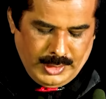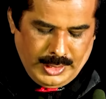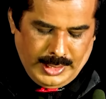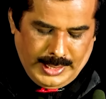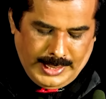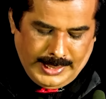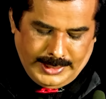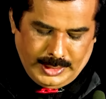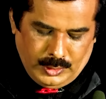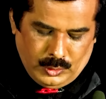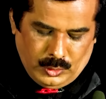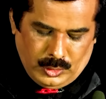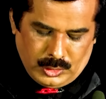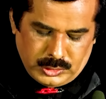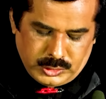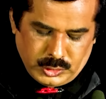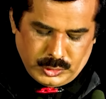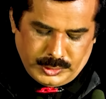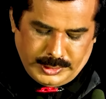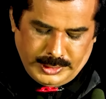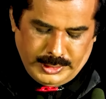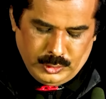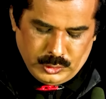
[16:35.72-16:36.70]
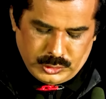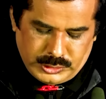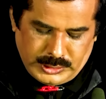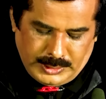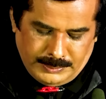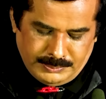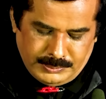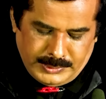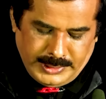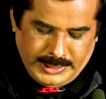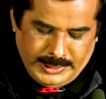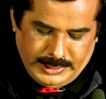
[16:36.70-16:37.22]
I can also tell you
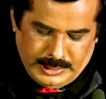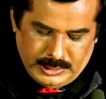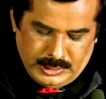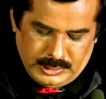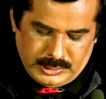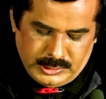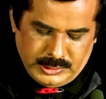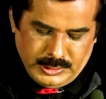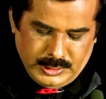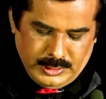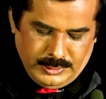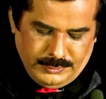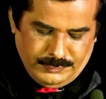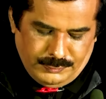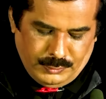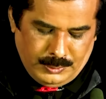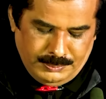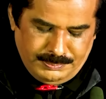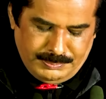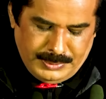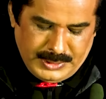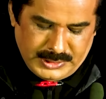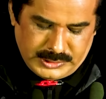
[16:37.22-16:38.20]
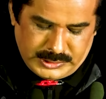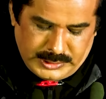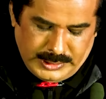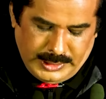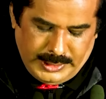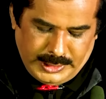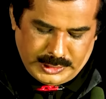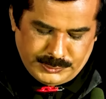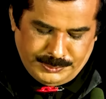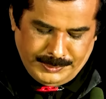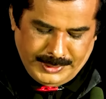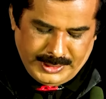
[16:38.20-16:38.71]
something else from
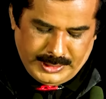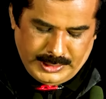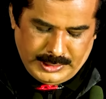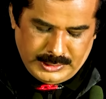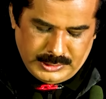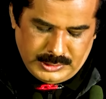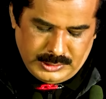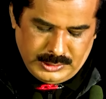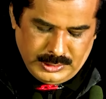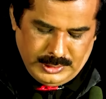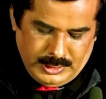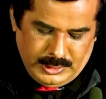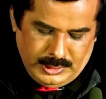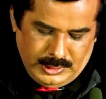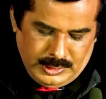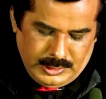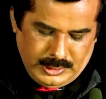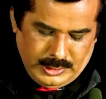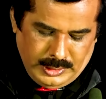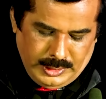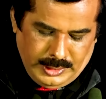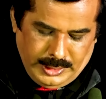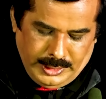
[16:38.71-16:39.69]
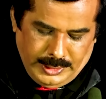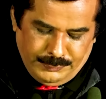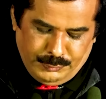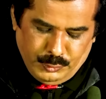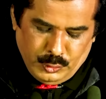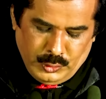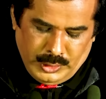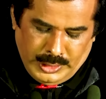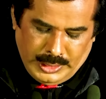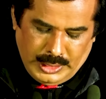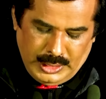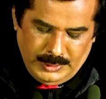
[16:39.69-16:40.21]
personal experience. If
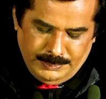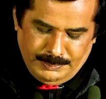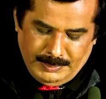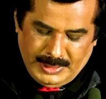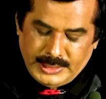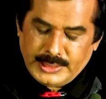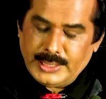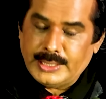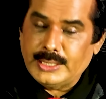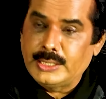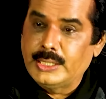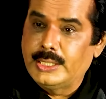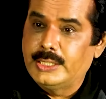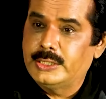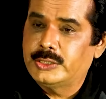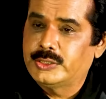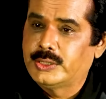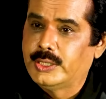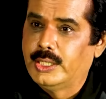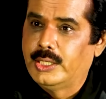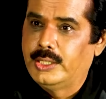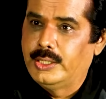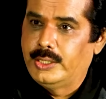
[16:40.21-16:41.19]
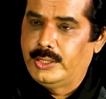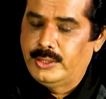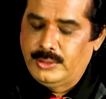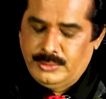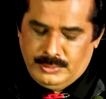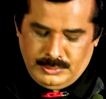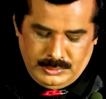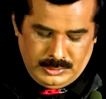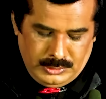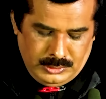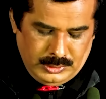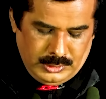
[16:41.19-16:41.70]
you help unconditionally,
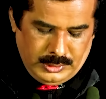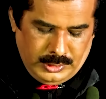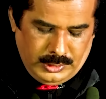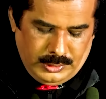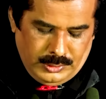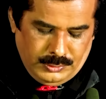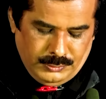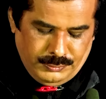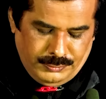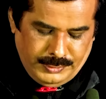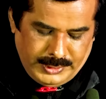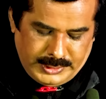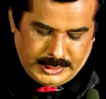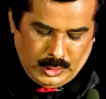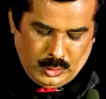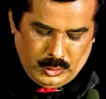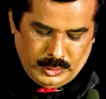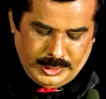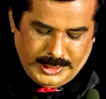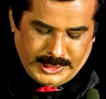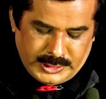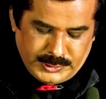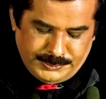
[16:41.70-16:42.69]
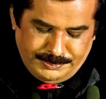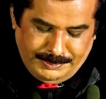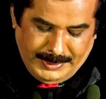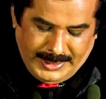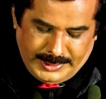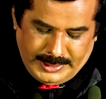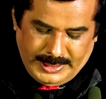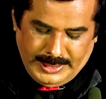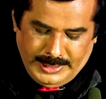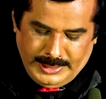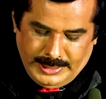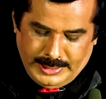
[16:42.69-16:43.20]
without
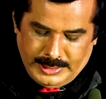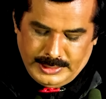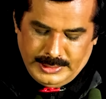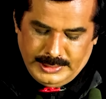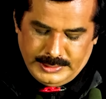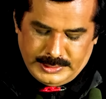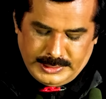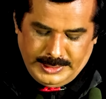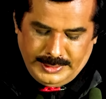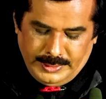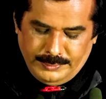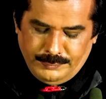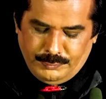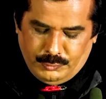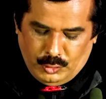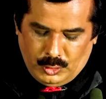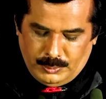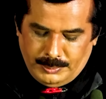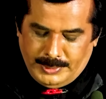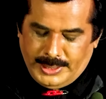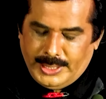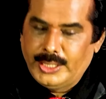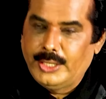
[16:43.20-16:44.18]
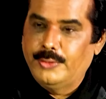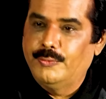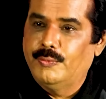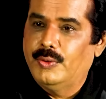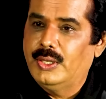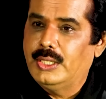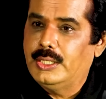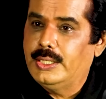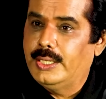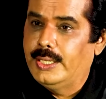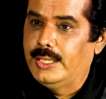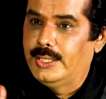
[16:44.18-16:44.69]
expecting anything from
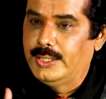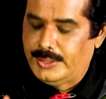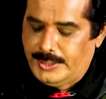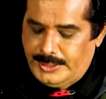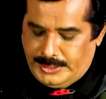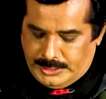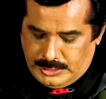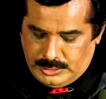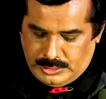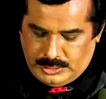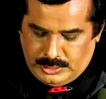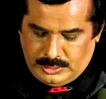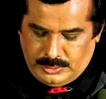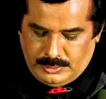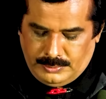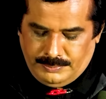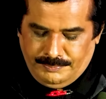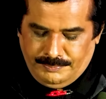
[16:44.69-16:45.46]
anyone in return,